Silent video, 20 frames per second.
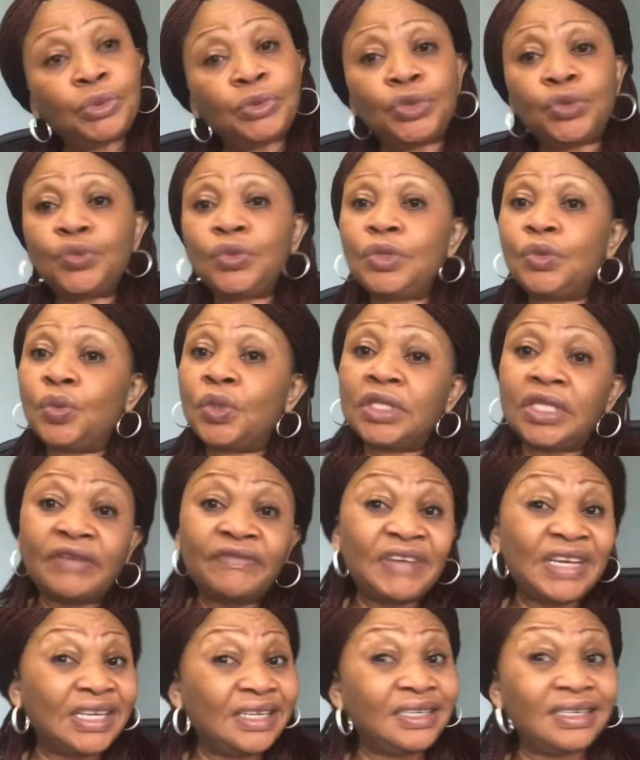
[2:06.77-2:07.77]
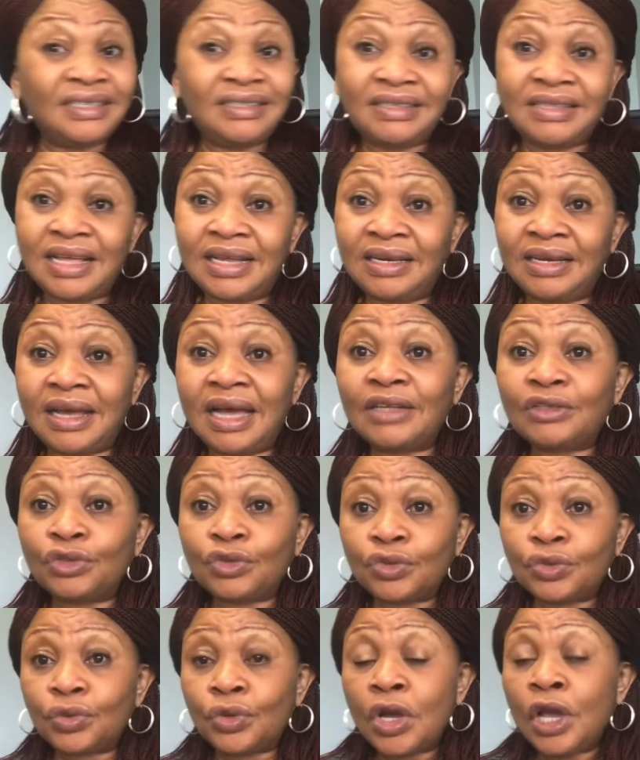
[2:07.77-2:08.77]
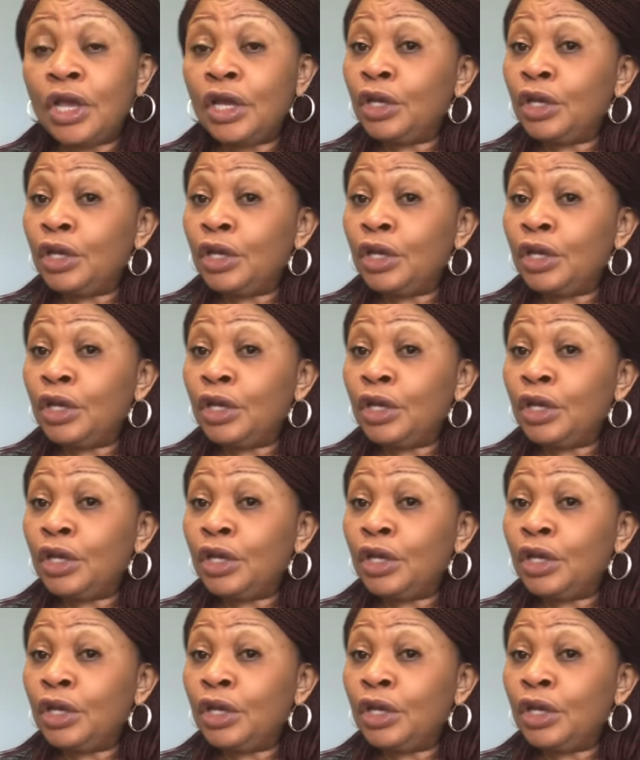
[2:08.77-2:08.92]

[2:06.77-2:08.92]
doing whatever it is that he has to do.